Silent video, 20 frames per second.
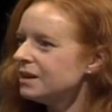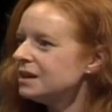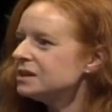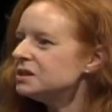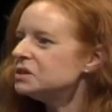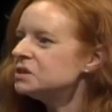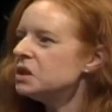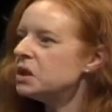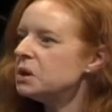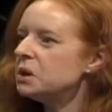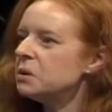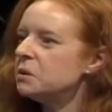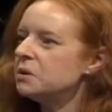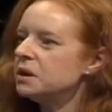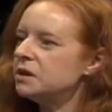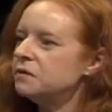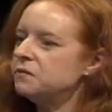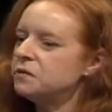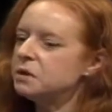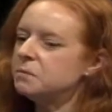So
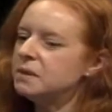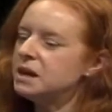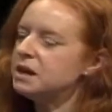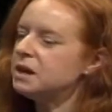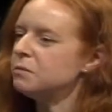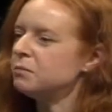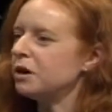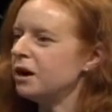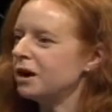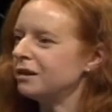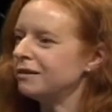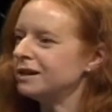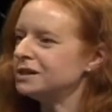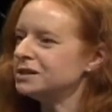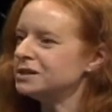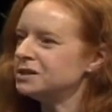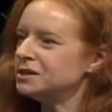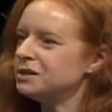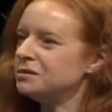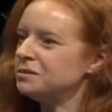if you're making
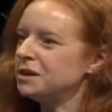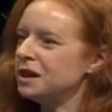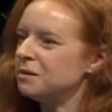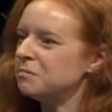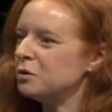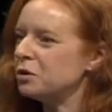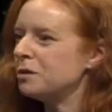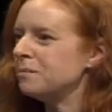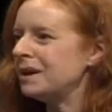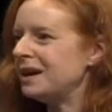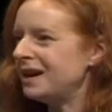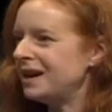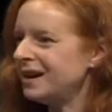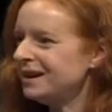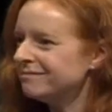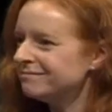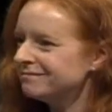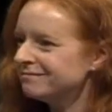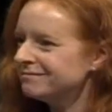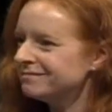progress, you get more
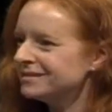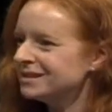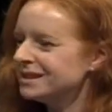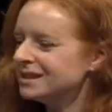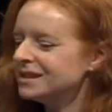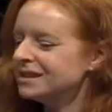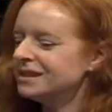money. Uh -huh.